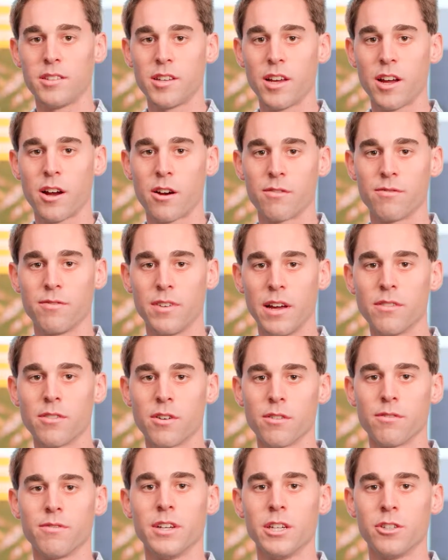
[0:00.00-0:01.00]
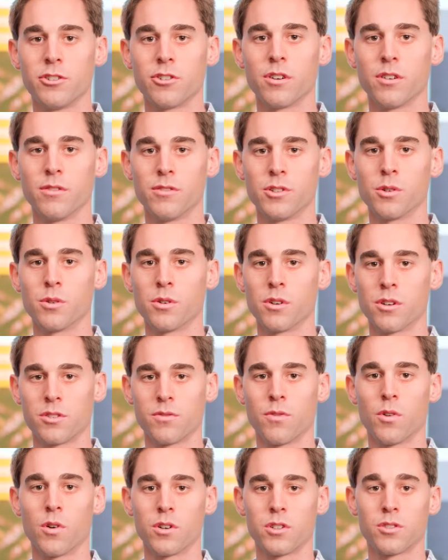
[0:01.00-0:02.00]
say our favorite feature of
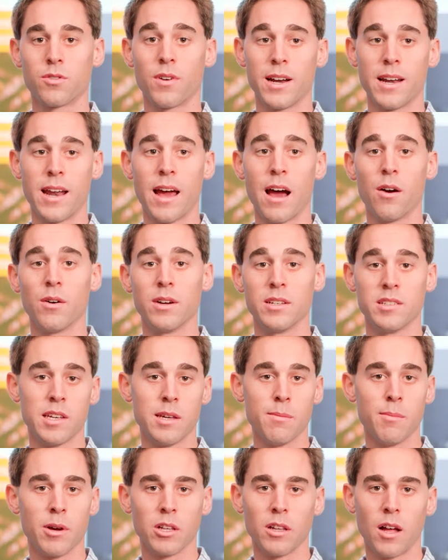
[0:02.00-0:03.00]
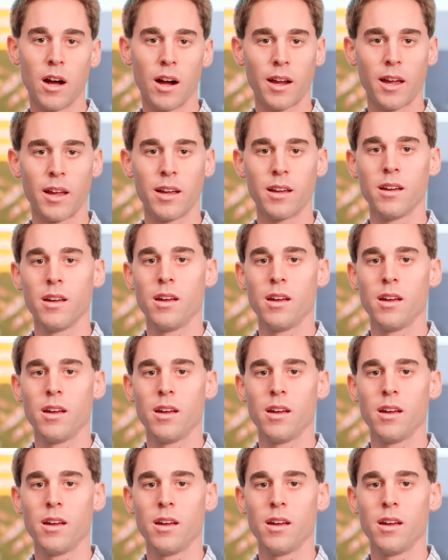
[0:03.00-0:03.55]
TourDeForce right now is email logging.